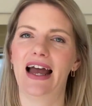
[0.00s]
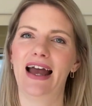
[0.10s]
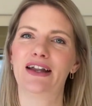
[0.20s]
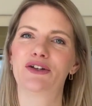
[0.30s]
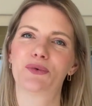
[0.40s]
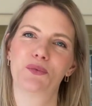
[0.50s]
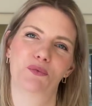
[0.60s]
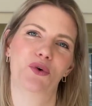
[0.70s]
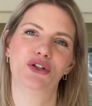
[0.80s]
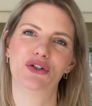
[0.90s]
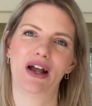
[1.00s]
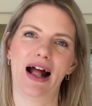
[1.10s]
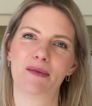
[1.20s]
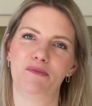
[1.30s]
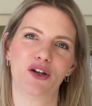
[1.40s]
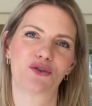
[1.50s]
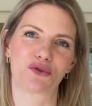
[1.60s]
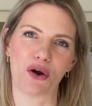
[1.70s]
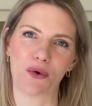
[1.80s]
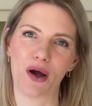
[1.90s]
and want to help me
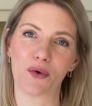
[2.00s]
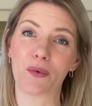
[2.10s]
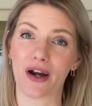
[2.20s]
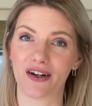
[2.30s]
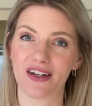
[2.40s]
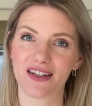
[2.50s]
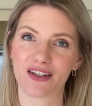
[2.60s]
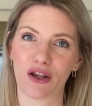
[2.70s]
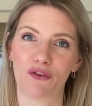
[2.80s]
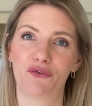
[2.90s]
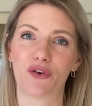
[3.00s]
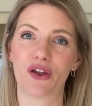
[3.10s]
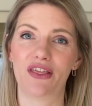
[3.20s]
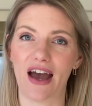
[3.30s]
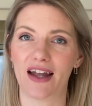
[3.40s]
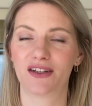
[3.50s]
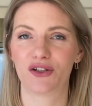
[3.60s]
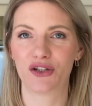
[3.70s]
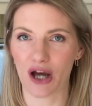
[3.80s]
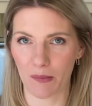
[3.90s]
grow awareness for that
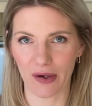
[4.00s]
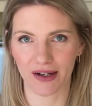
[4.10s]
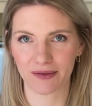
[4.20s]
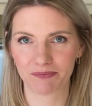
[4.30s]
topic.